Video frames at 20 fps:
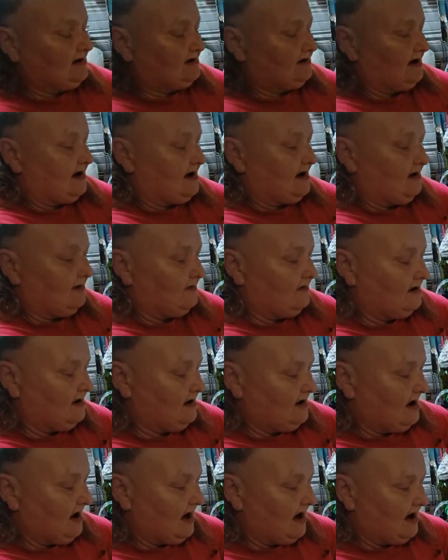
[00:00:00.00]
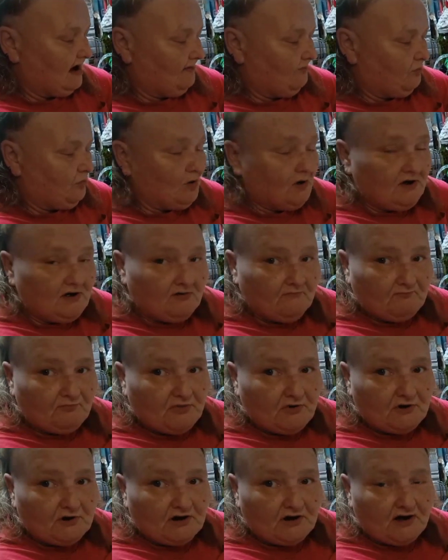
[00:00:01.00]
Now, I wouldn't
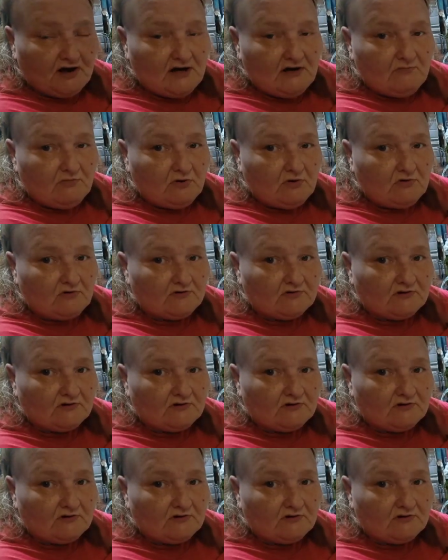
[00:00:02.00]
put a label